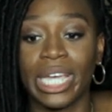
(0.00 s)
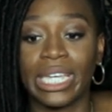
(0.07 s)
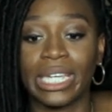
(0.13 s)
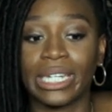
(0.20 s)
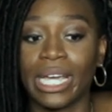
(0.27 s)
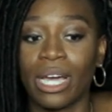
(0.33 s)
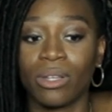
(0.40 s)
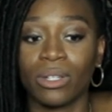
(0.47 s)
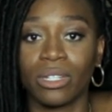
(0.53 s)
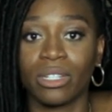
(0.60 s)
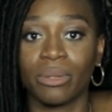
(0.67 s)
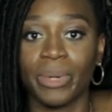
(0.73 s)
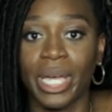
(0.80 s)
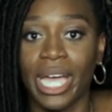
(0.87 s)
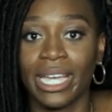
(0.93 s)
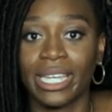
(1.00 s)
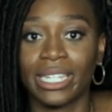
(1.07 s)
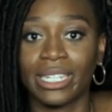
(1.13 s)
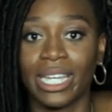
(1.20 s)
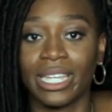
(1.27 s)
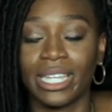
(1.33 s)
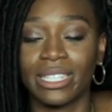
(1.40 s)
I can now look back
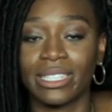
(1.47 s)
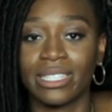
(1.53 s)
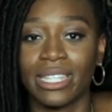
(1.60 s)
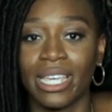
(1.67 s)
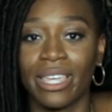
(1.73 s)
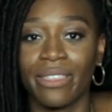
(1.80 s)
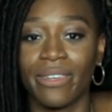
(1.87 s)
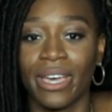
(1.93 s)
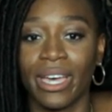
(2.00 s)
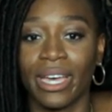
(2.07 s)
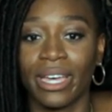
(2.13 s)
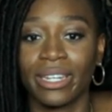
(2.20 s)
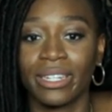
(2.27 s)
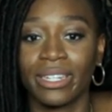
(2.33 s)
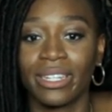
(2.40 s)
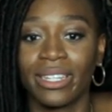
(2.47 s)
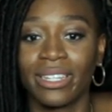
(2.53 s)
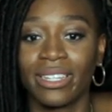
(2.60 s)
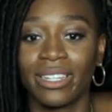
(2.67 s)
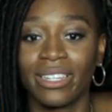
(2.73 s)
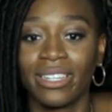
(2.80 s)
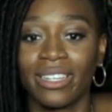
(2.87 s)
and I can say that
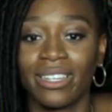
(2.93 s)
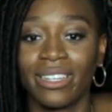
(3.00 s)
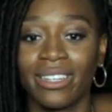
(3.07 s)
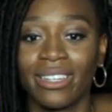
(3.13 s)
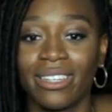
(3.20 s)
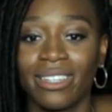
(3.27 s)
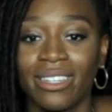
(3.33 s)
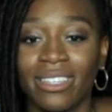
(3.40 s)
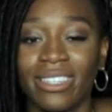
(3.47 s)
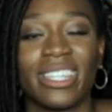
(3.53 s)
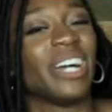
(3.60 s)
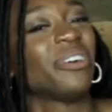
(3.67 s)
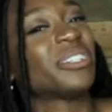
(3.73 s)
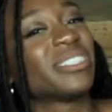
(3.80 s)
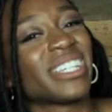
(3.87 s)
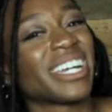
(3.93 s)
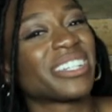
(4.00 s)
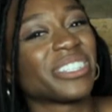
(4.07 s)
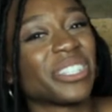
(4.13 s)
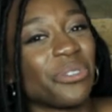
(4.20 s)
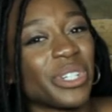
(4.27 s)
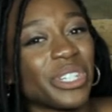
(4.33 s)
that was
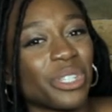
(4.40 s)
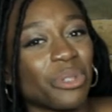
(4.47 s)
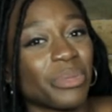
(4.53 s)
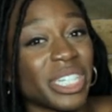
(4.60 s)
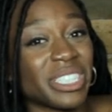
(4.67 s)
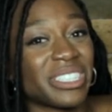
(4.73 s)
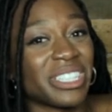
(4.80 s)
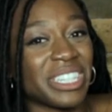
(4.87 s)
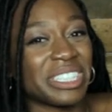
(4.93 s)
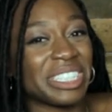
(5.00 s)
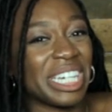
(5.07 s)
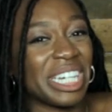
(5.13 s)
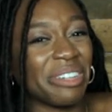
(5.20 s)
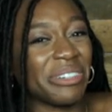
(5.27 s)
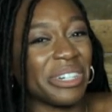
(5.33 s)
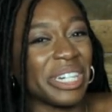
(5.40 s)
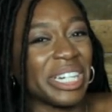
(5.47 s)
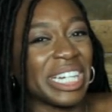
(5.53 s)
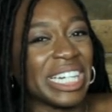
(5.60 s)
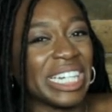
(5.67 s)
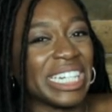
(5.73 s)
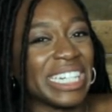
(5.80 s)
actually one of the best things that
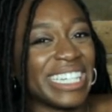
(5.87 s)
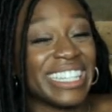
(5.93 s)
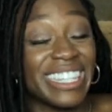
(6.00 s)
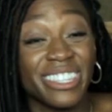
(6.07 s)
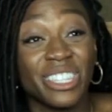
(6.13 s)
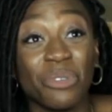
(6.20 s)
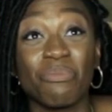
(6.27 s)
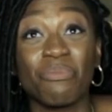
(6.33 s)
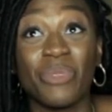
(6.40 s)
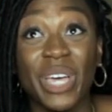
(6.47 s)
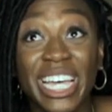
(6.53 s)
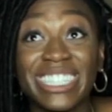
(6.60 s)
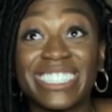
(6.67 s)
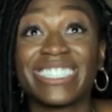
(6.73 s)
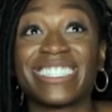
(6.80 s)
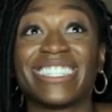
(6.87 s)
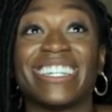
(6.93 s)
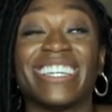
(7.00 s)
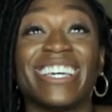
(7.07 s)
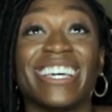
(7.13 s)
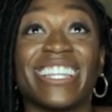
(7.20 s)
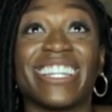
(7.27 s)
ever, the best
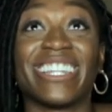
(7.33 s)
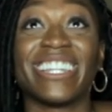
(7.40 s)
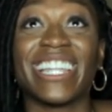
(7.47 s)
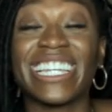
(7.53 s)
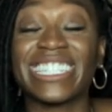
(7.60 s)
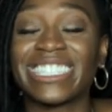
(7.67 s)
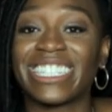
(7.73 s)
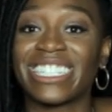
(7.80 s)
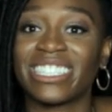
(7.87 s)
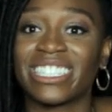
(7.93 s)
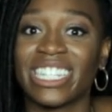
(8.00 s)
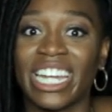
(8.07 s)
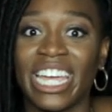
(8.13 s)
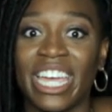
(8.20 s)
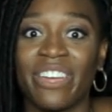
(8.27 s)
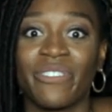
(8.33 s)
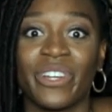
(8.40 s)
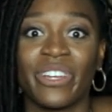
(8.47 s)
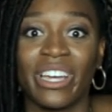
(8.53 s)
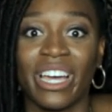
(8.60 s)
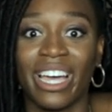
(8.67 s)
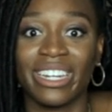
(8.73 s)
lessons that I
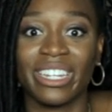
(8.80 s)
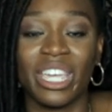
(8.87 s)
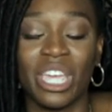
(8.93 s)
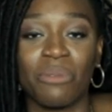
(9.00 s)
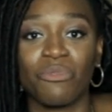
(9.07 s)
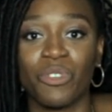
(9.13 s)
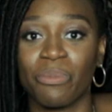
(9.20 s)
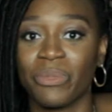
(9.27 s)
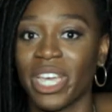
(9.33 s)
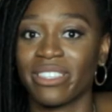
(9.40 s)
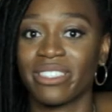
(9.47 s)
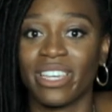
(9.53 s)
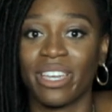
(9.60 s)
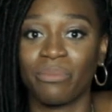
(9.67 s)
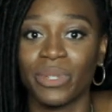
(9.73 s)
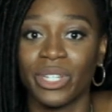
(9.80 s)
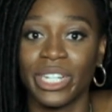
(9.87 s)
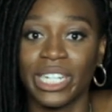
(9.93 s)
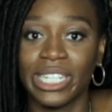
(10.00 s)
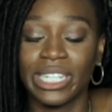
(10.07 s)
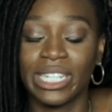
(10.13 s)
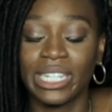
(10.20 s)
ever got came from that time
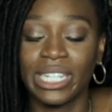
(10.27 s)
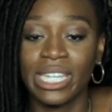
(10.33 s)
period.